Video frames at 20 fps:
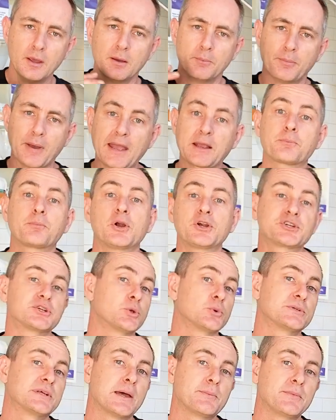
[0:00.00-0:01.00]
back pressure
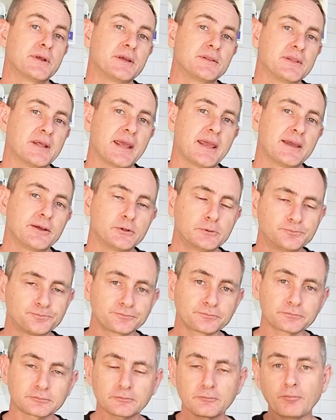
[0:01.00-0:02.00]
that was happening in the handle
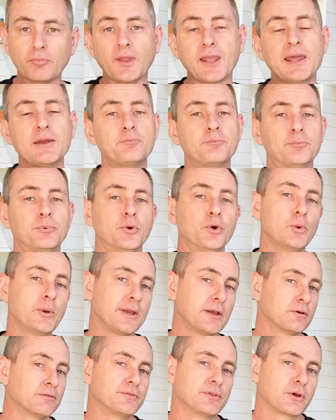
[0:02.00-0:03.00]
and
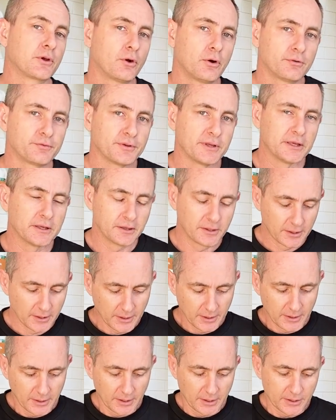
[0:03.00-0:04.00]
brewing of the coffee.
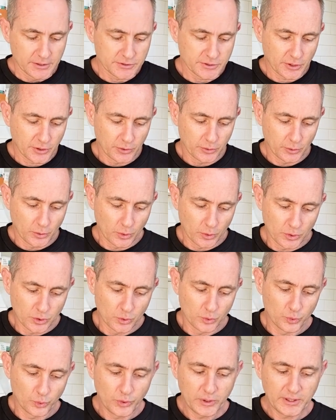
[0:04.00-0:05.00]
So
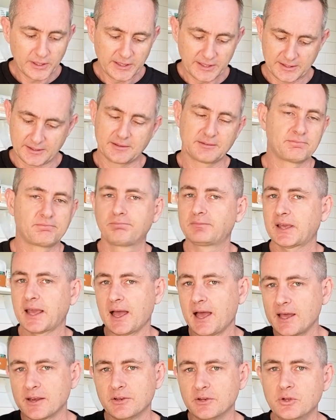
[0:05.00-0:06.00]
you really
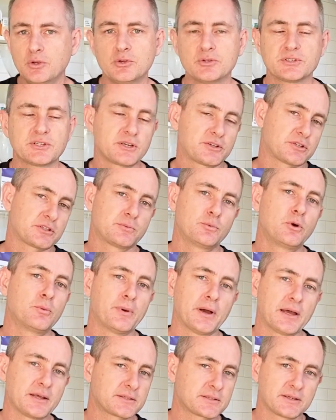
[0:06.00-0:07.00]
can't use such a small
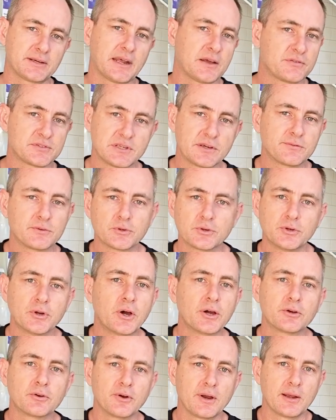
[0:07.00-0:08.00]
basket and have 7 or
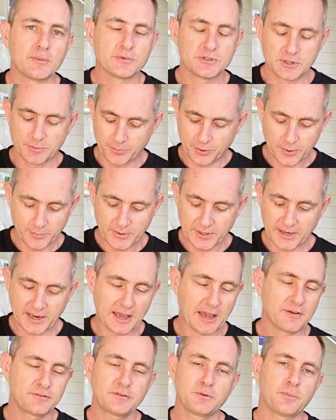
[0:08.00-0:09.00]
9 grams. You're probably gonna
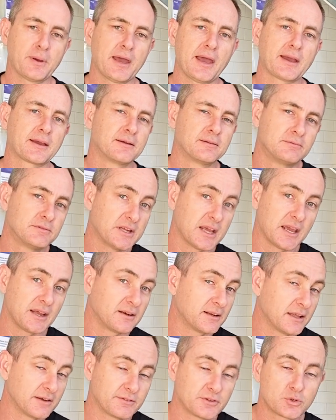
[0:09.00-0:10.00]
have to pack
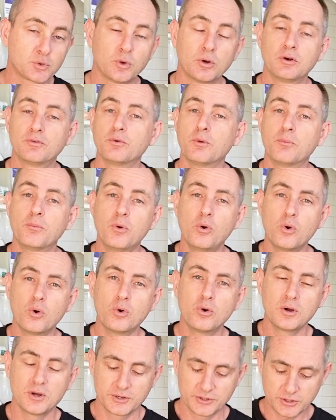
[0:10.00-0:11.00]
10, 11, 12 or
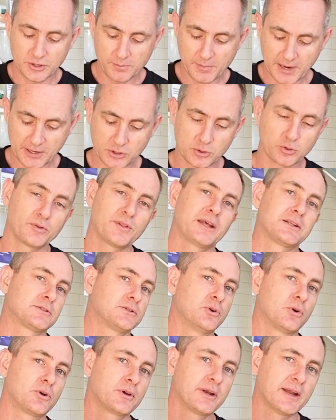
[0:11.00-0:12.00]
more to make sure
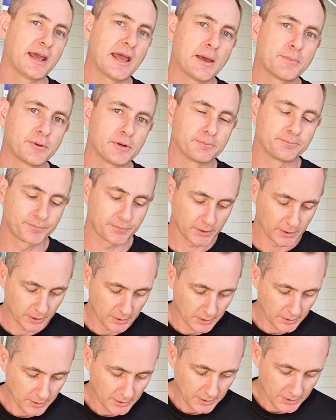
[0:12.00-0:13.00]
that's not gonna happen.
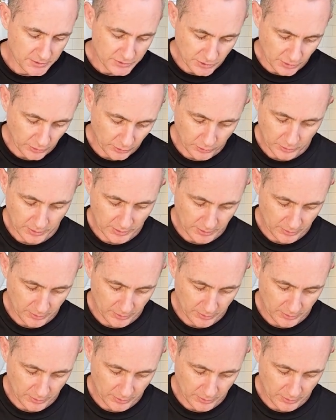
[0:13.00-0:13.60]
So